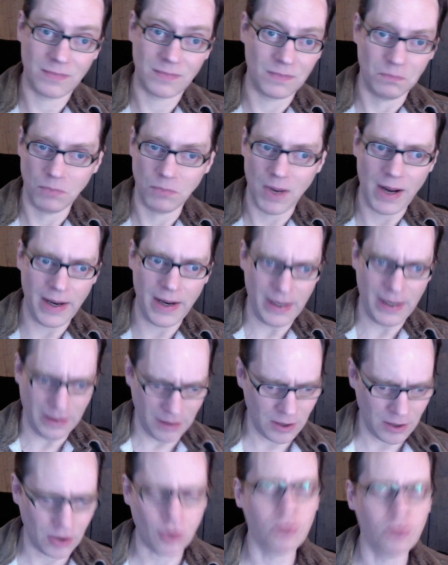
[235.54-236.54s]
I
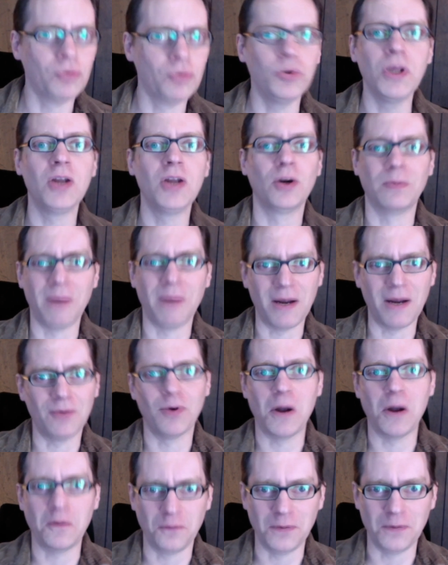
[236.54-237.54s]
include here by
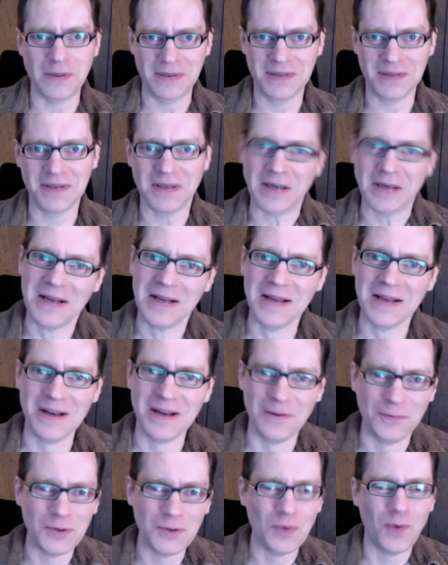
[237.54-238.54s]
reference. And
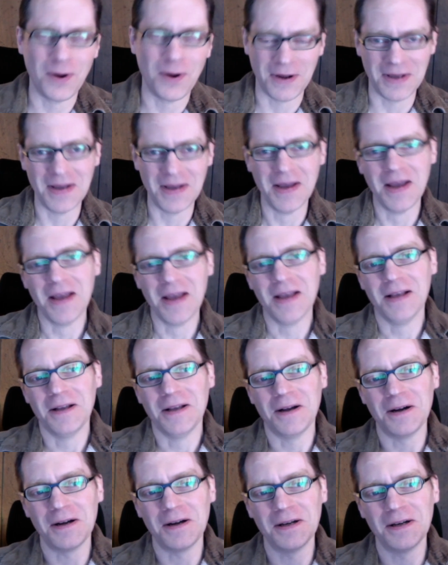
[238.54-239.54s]
if you want
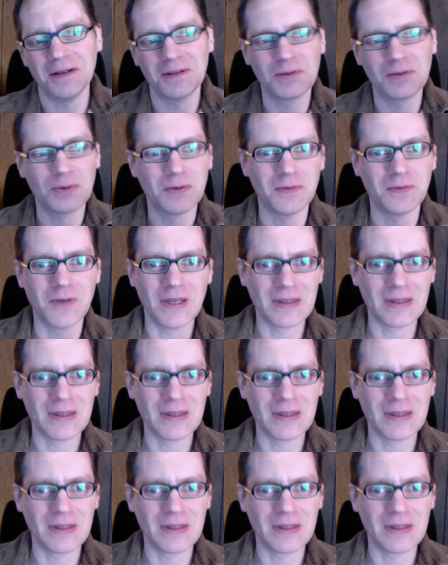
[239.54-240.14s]
to sort of get the